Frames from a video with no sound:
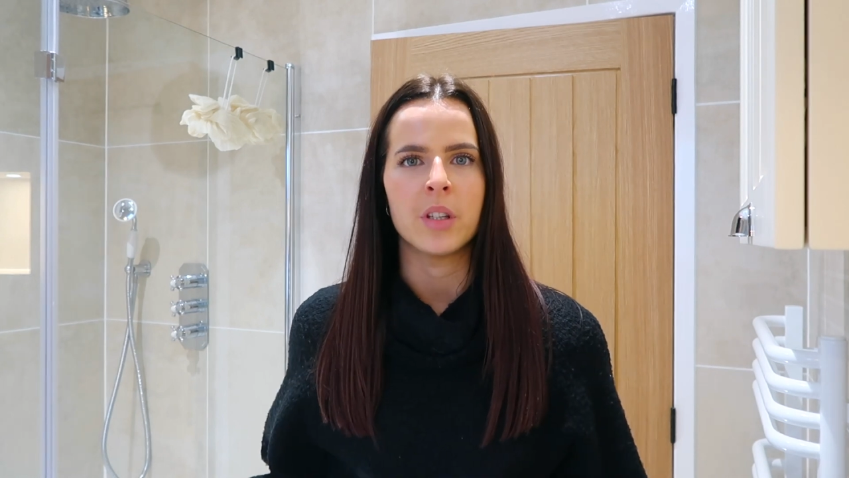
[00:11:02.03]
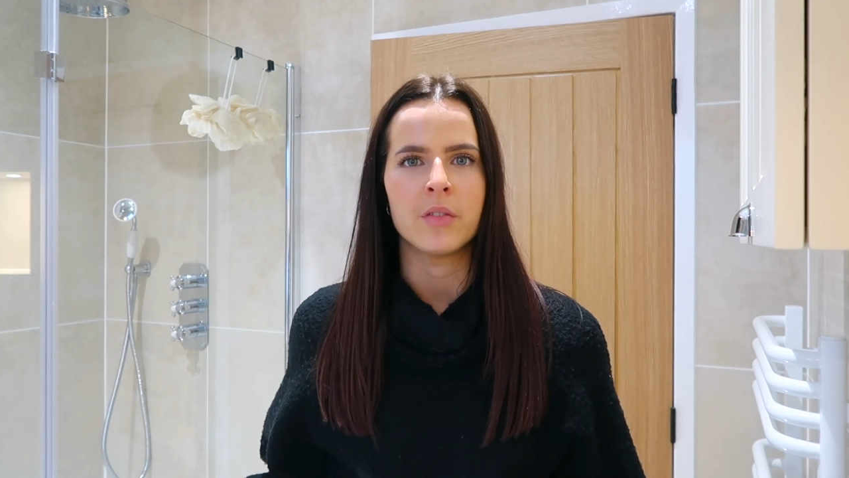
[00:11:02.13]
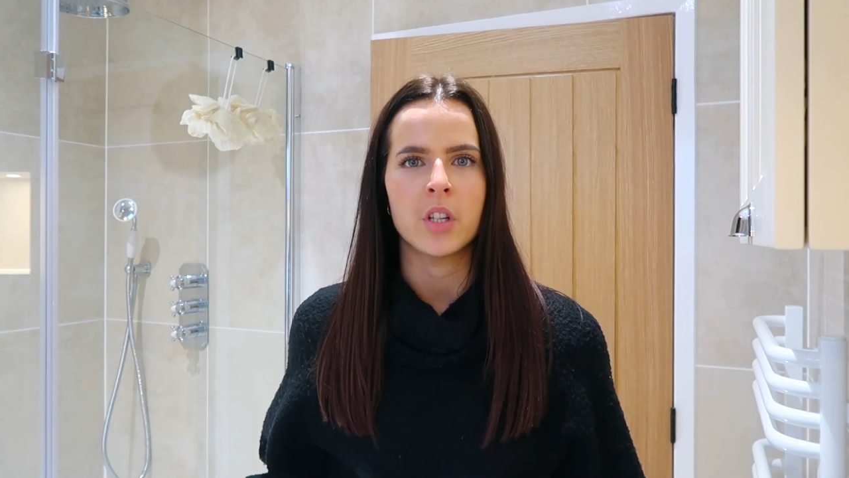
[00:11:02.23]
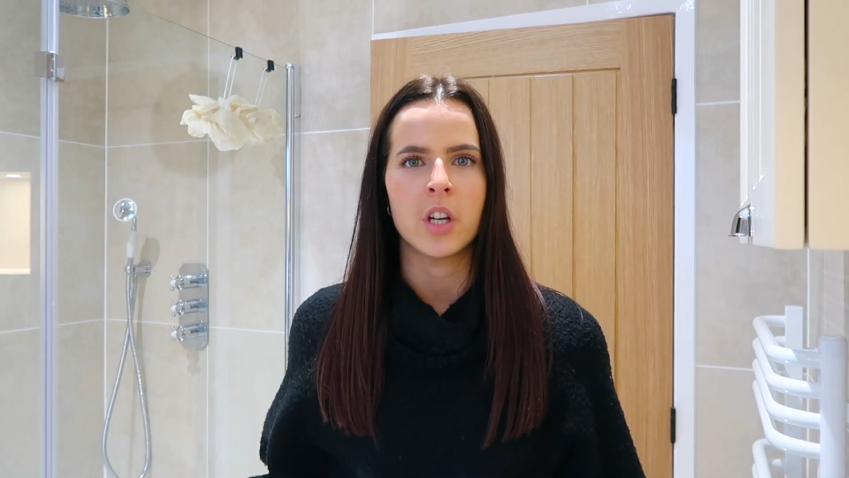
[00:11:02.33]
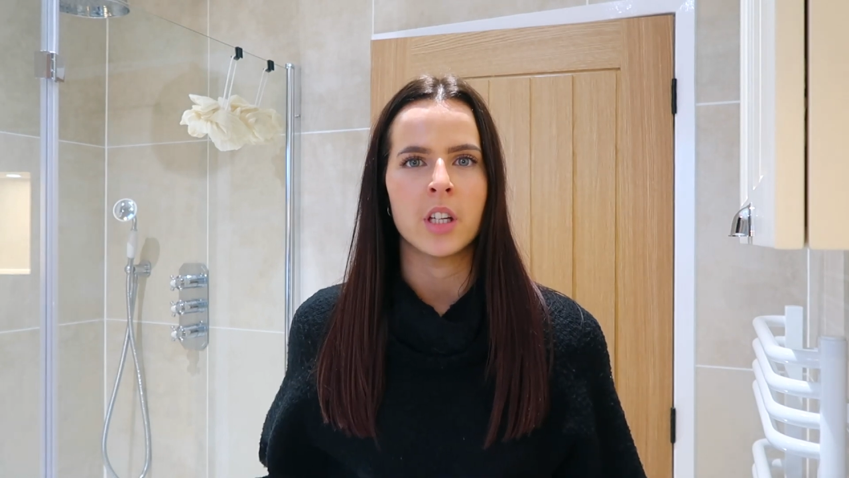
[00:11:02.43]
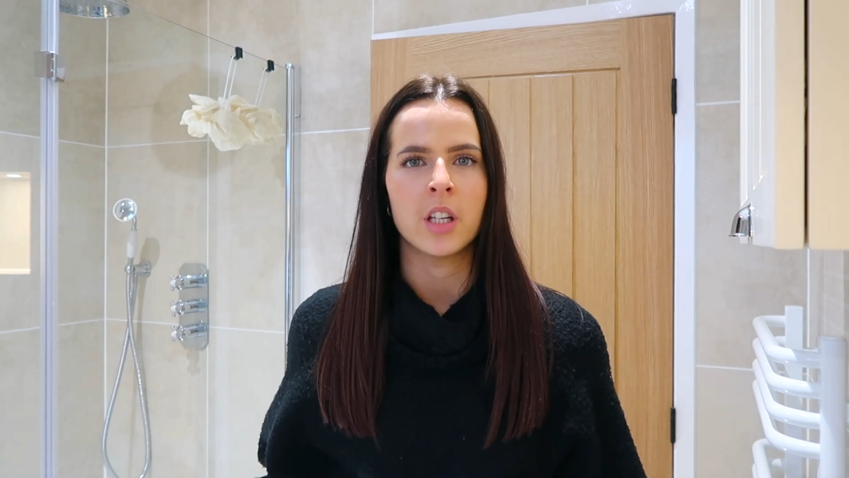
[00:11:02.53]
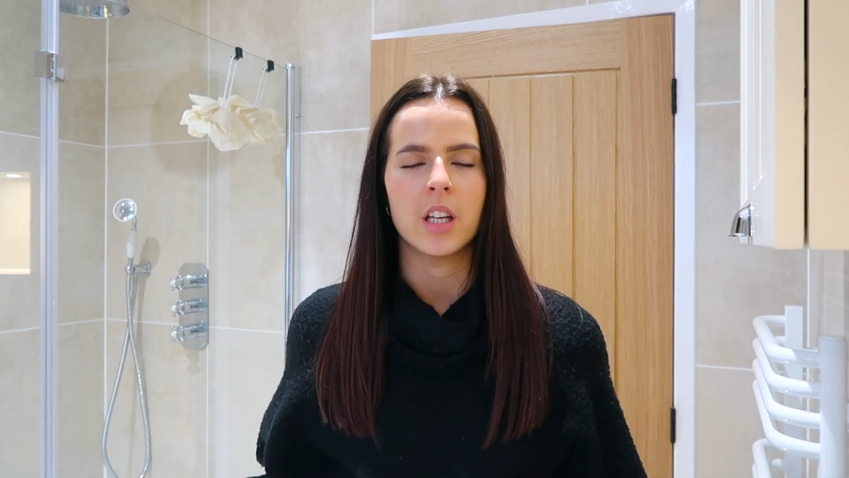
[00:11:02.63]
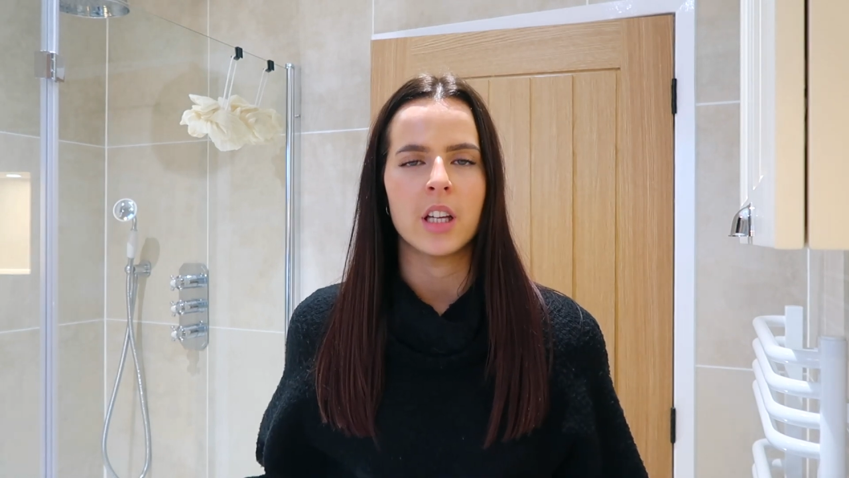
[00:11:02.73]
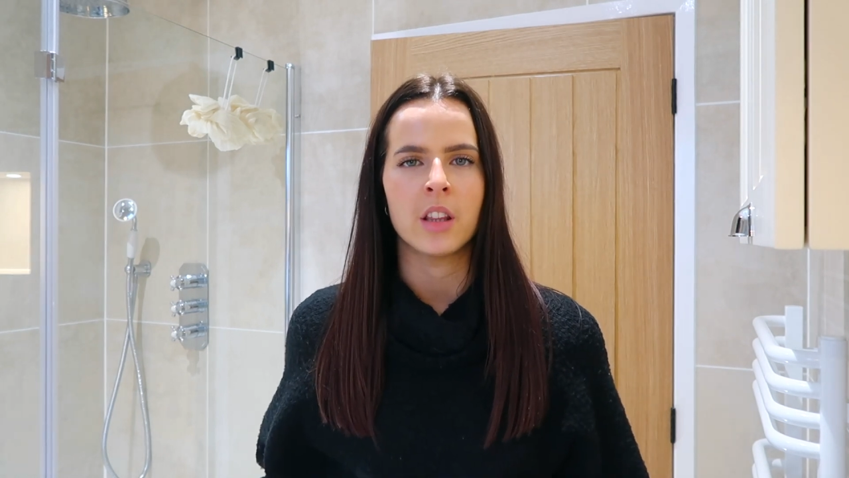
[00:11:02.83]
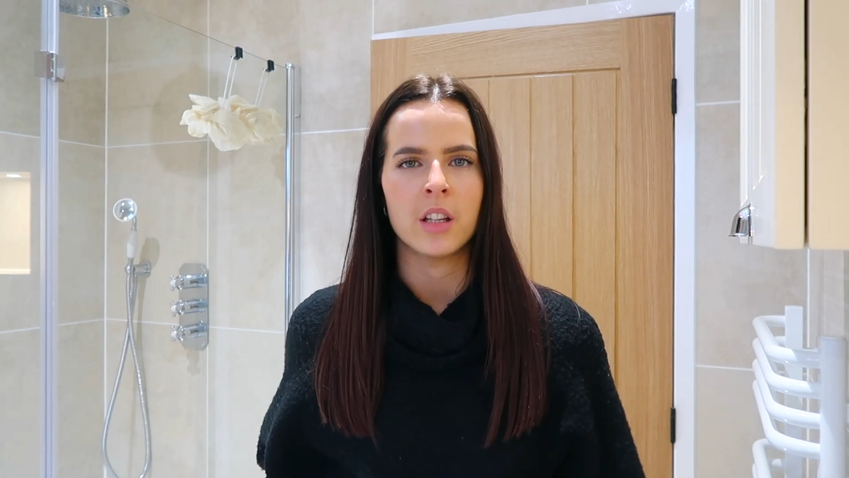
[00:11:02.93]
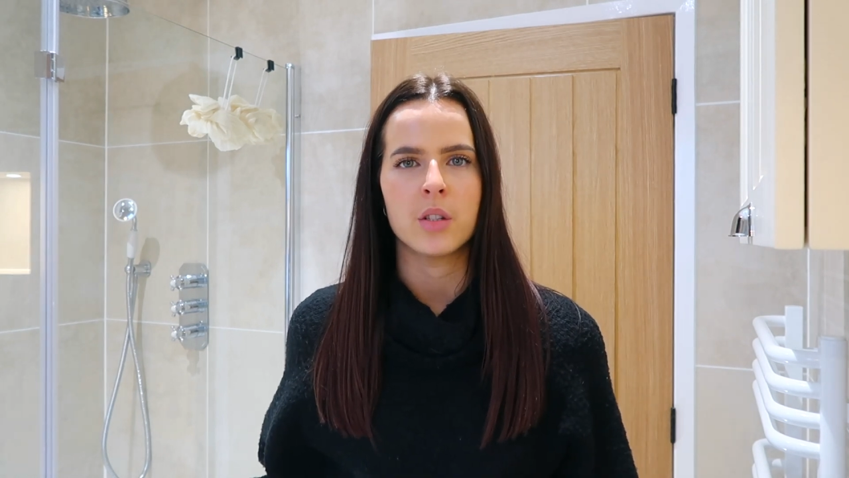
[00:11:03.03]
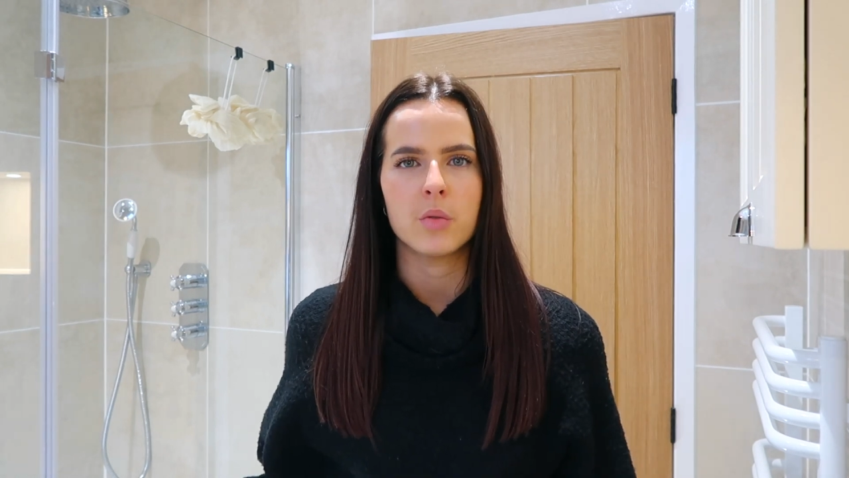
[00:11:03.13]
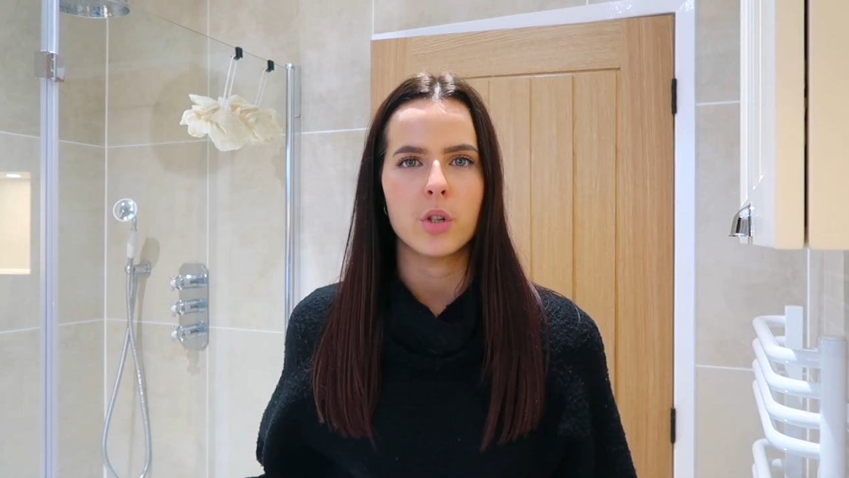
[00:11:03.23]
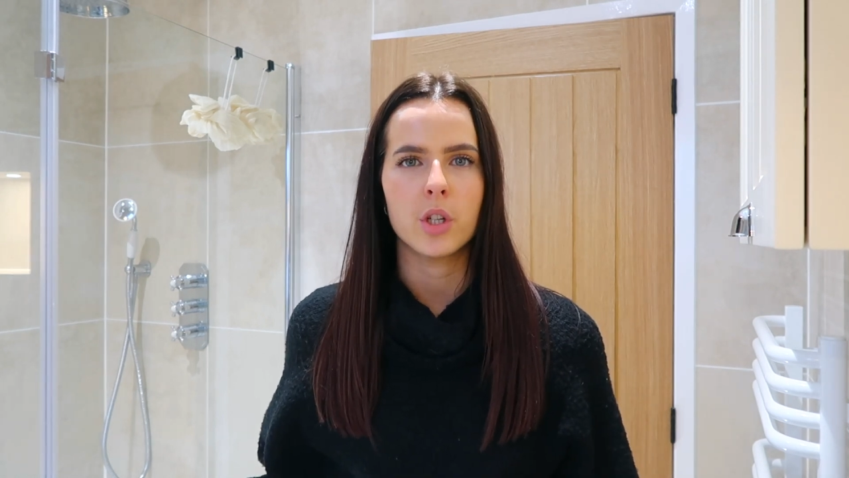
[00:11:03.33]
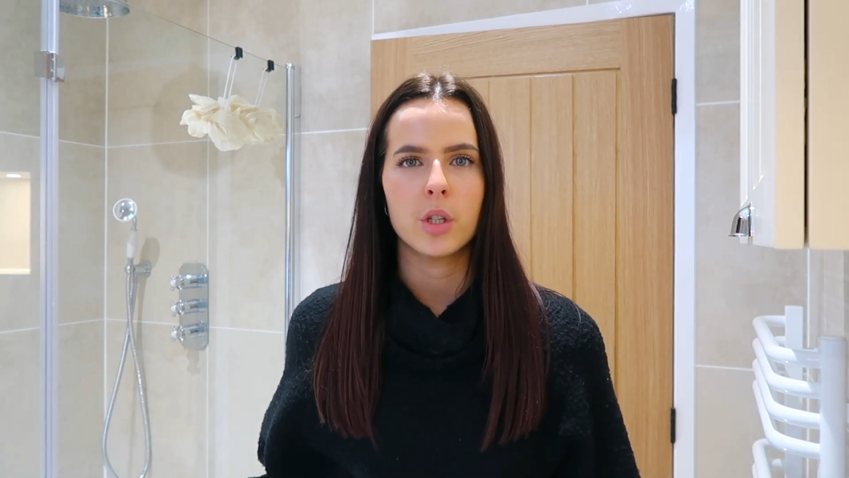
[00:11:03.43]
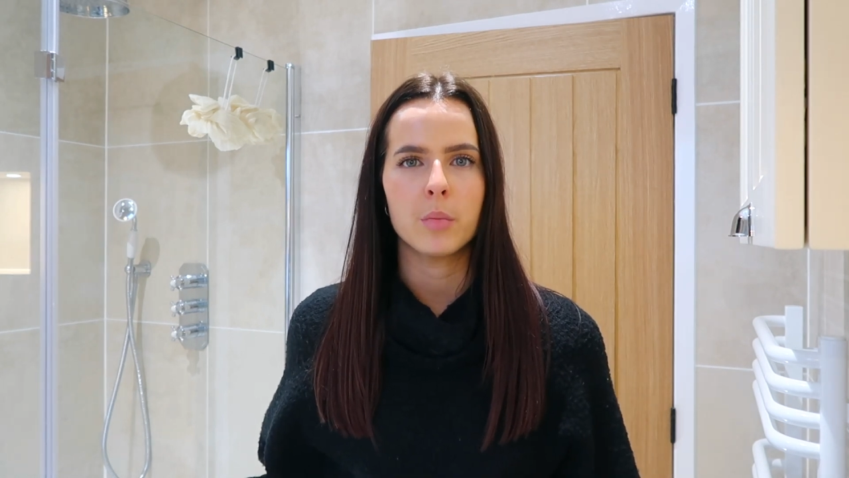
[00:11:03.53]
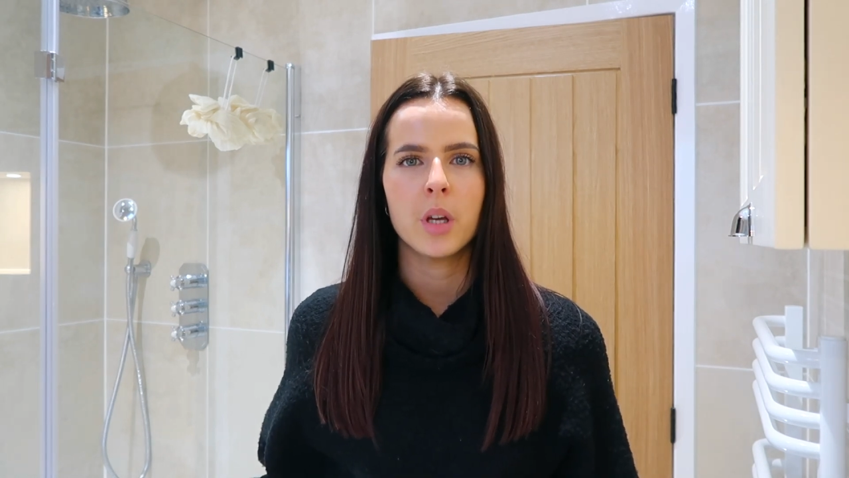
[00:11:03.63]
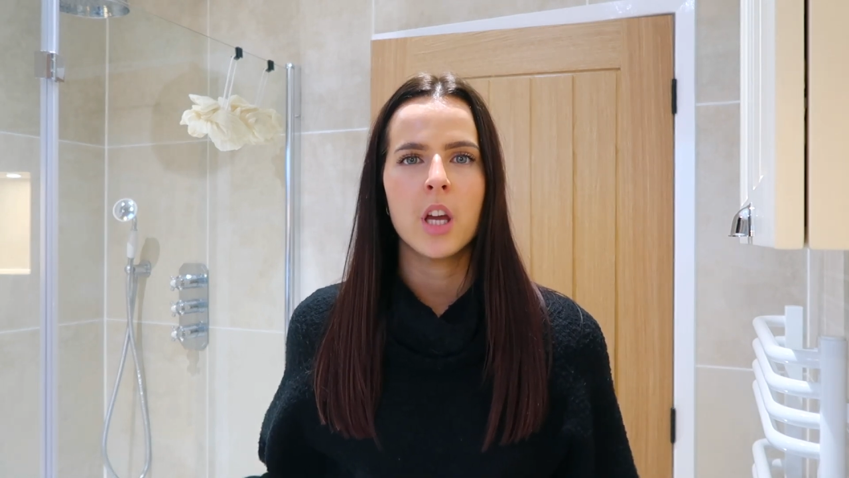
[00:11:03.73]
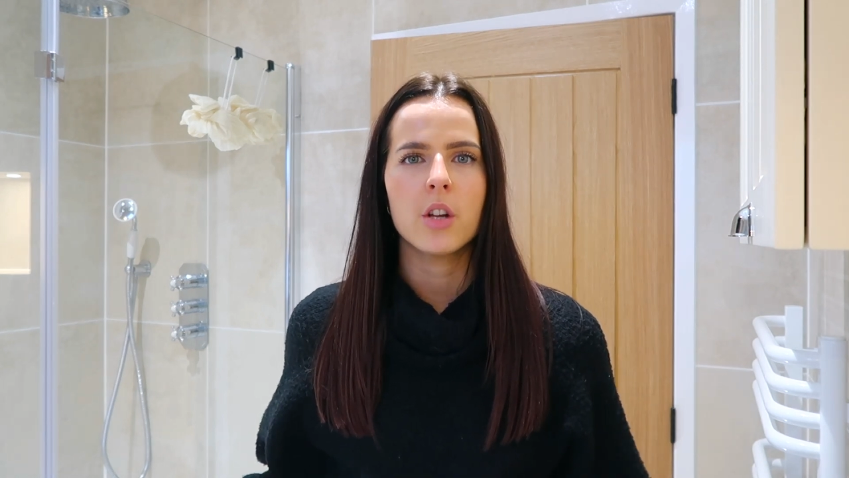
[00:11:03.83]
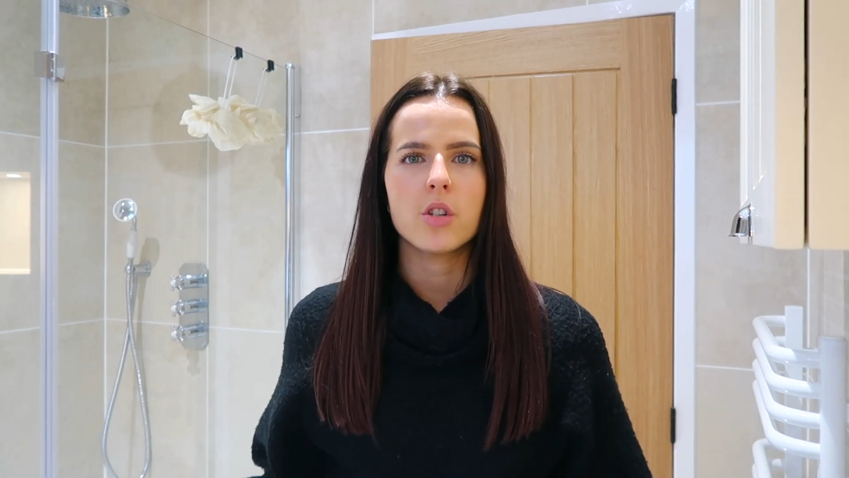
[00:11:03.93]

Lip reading: we've done in this room,